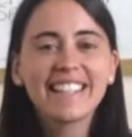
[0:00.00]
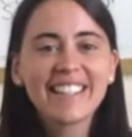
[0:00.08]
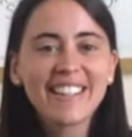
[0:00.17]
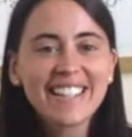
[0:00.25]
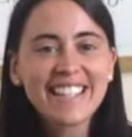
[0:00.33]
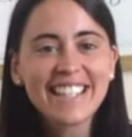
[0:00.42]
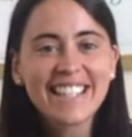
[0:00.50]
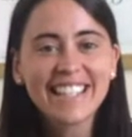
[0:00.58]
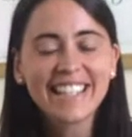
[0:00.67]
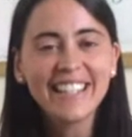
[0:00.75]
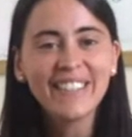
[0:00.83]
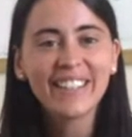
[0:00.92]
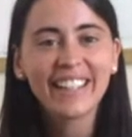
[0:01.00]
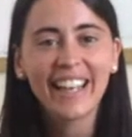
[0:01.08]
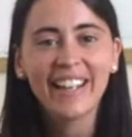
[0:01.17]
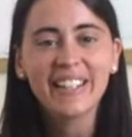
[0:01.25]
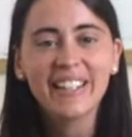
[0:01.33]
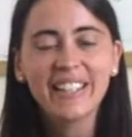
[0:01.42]
it's nice to see
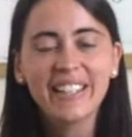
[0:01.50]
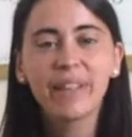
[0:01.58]
you again.